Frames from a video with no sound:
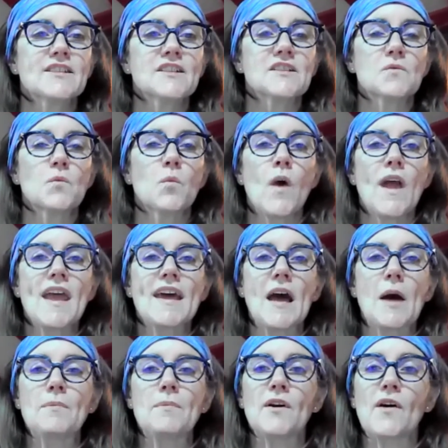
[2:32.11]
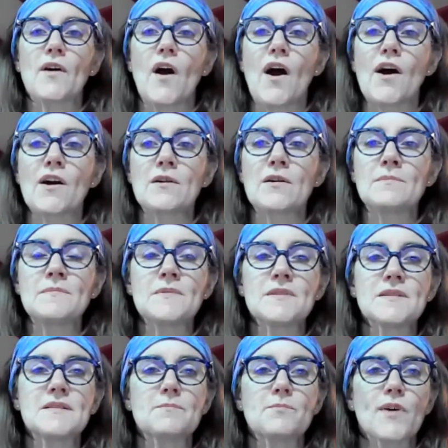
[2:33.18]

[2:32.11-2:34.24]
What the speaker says: Just wake up your arms,